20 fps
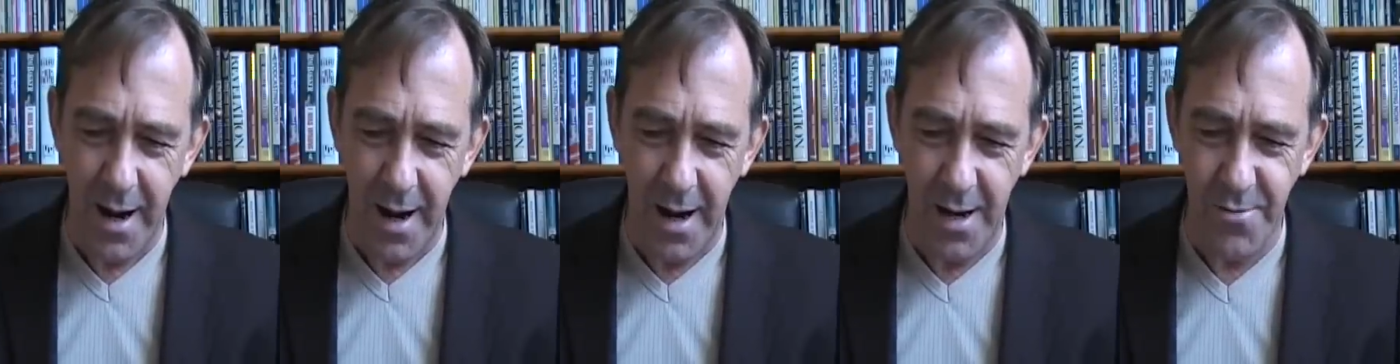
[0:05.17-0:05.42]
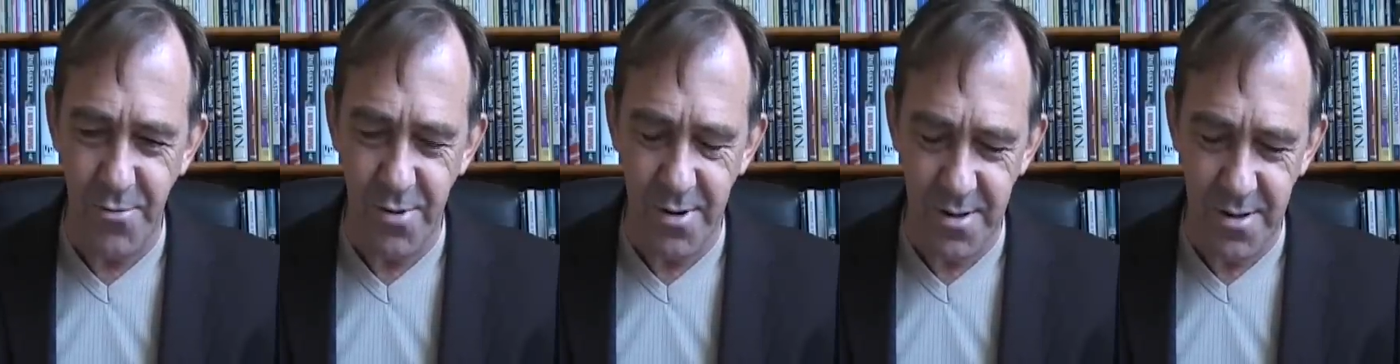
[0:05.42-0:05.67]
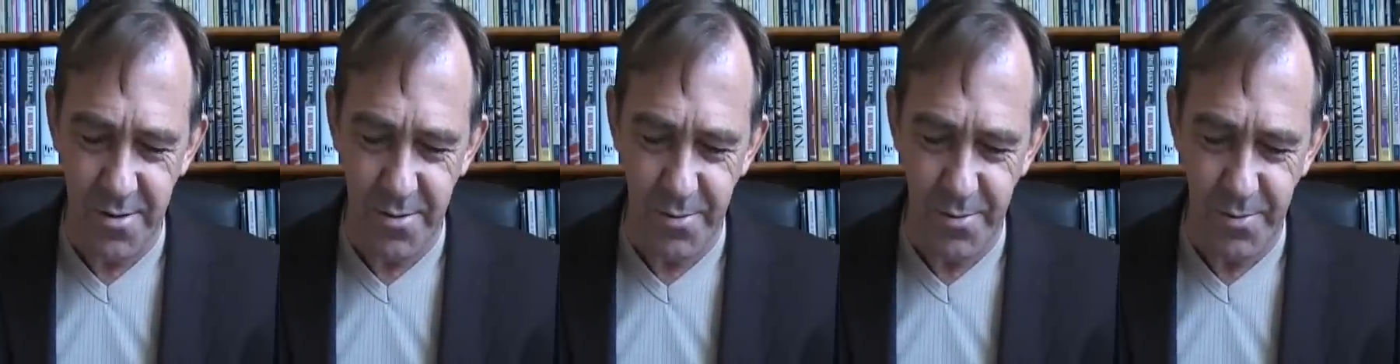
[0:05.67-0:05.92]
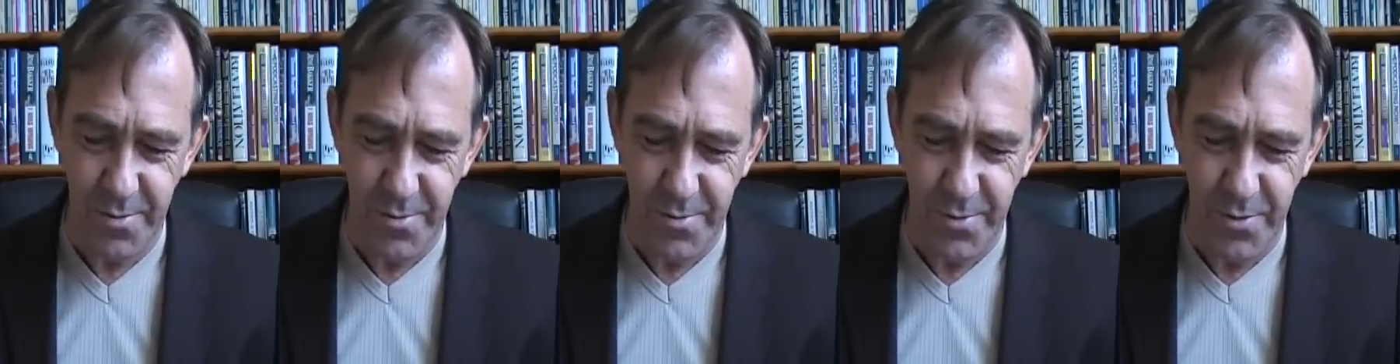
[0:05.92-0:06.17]

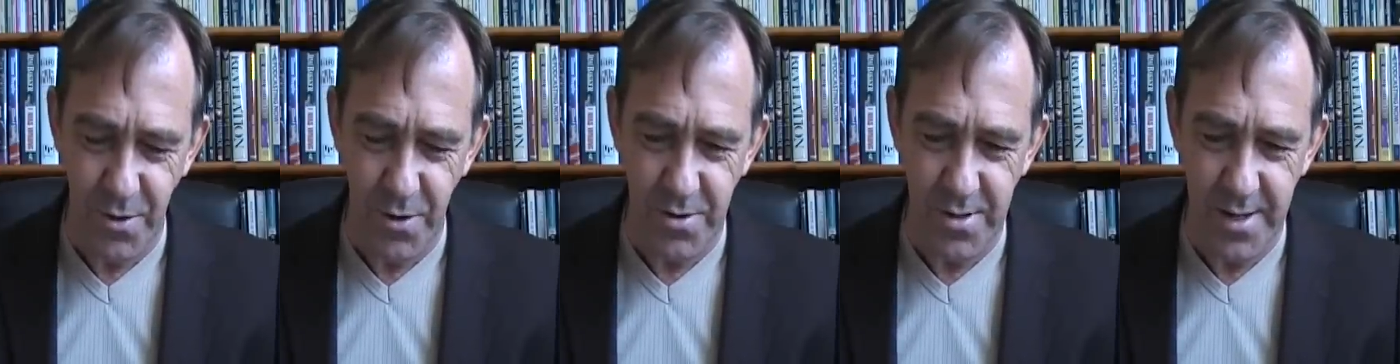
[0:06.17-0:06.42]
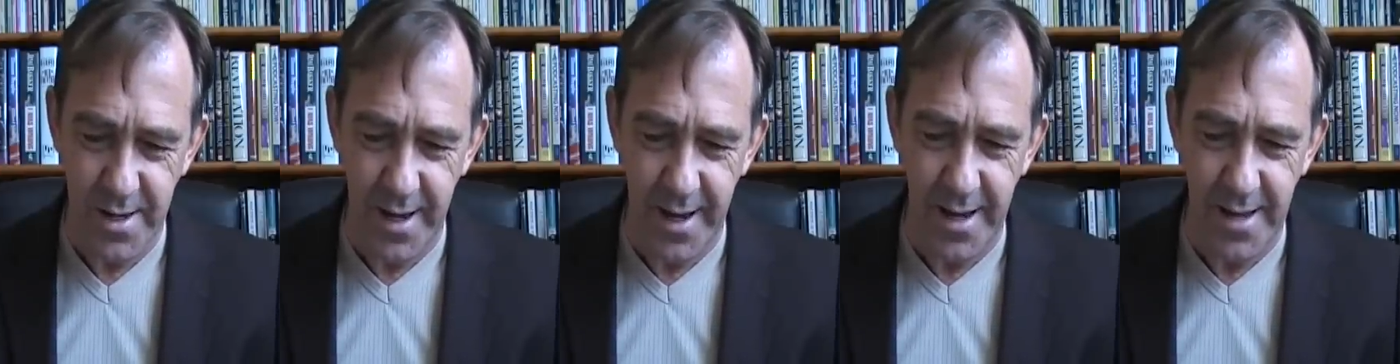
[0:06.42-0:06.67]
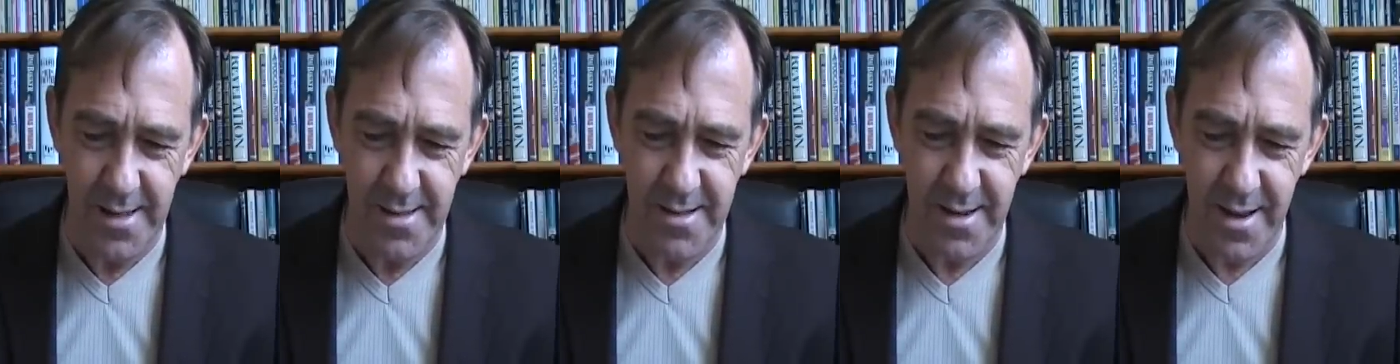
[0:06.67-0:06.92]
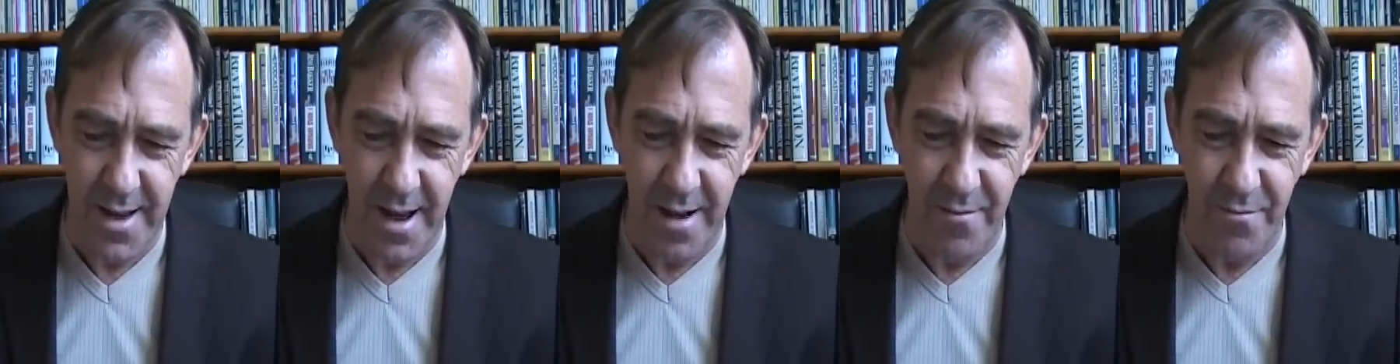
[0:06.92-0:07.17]
138
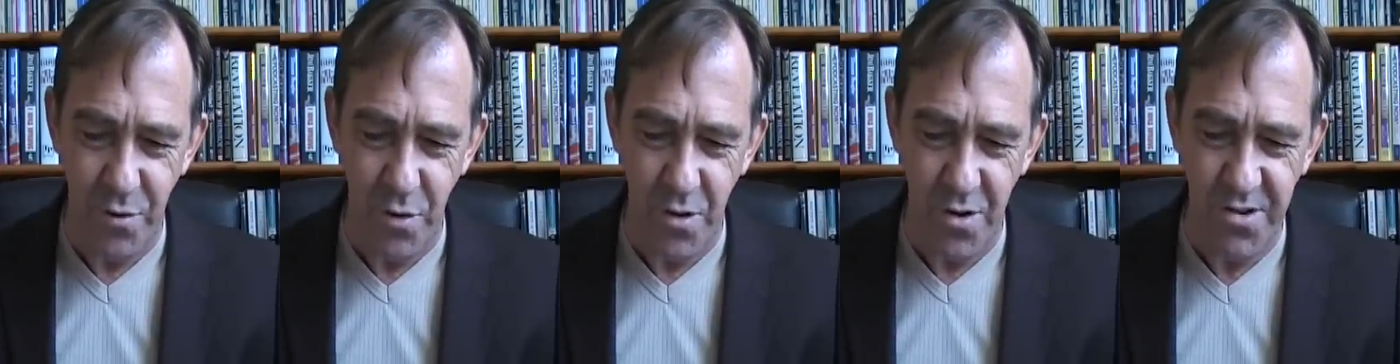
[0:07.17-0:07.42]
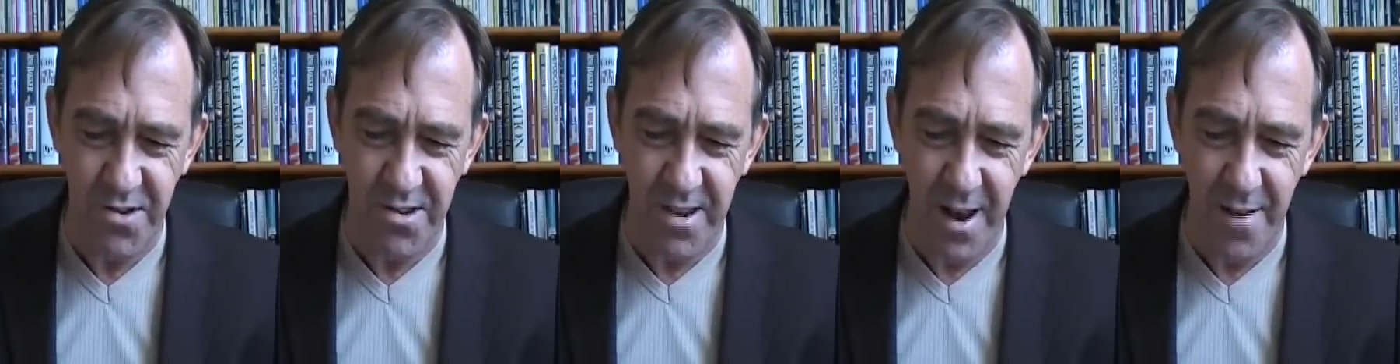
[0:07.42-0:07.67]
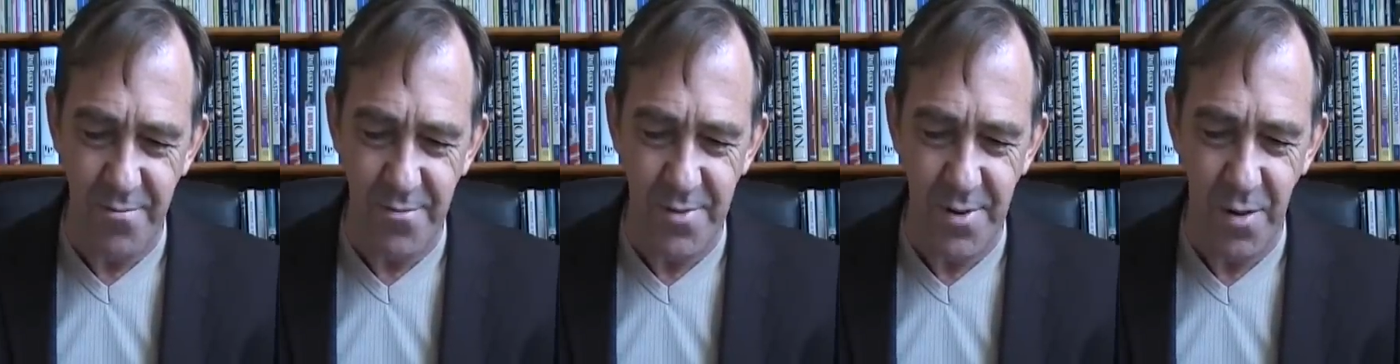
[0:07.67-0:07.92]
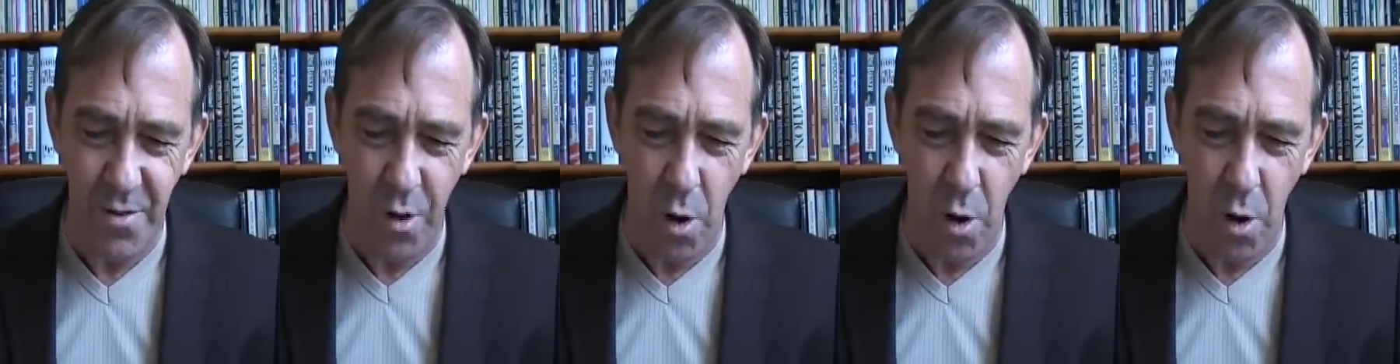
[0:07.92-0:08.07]
and verse 7.